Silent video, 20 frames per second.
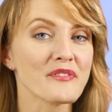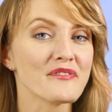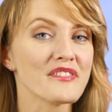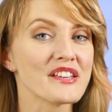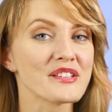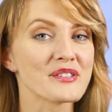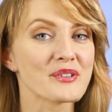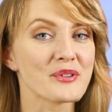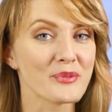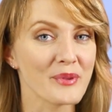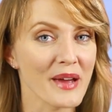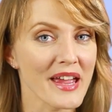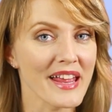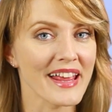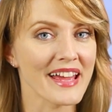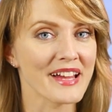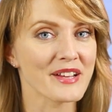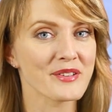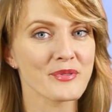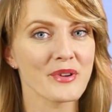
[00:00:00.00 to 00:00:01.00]
of these
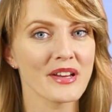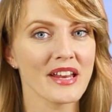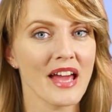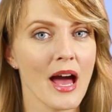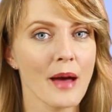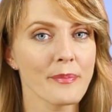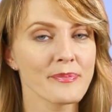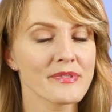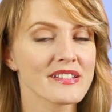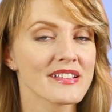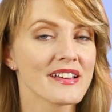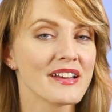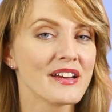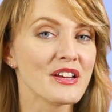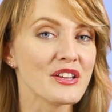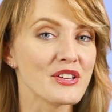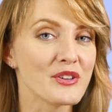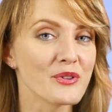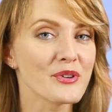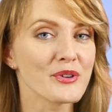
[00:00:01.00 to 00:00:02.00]
great Android apps,
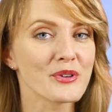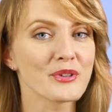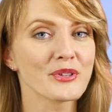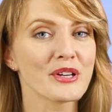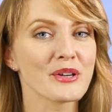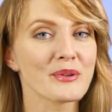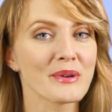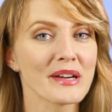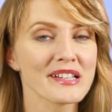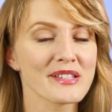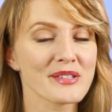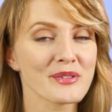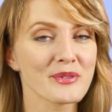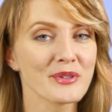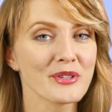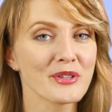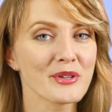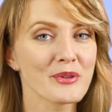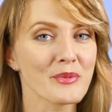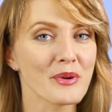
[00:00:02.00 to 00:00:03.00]
your early grade
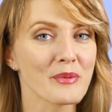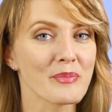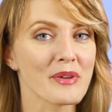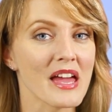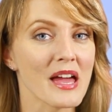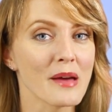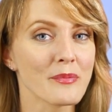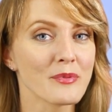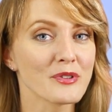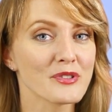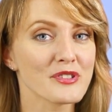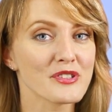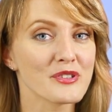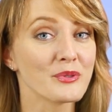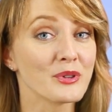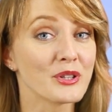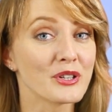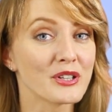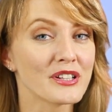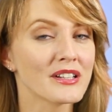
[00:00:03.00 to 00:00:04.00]
schooler will be able
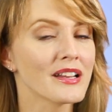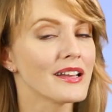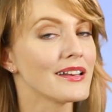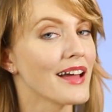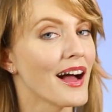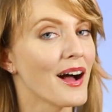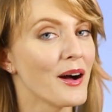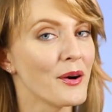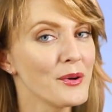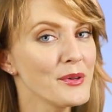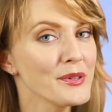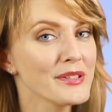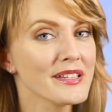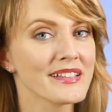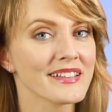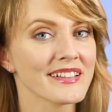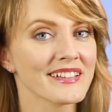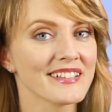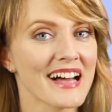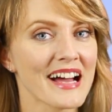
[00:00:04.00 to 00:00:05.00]
to learn not
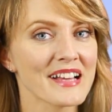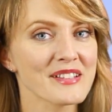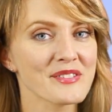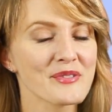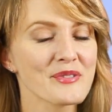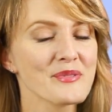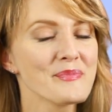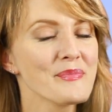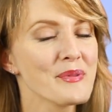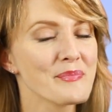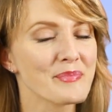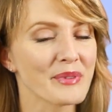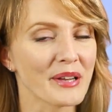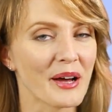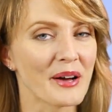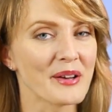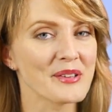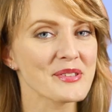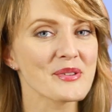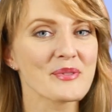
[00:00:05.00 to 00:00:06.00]
only in the classroom, but
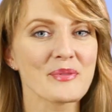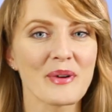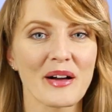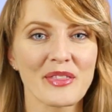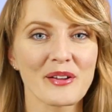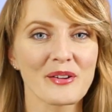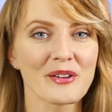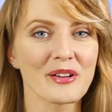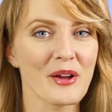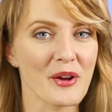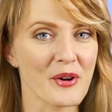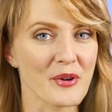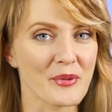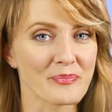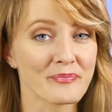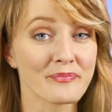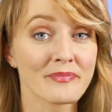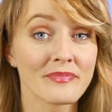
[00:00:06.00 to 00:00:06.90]
also while they're at home.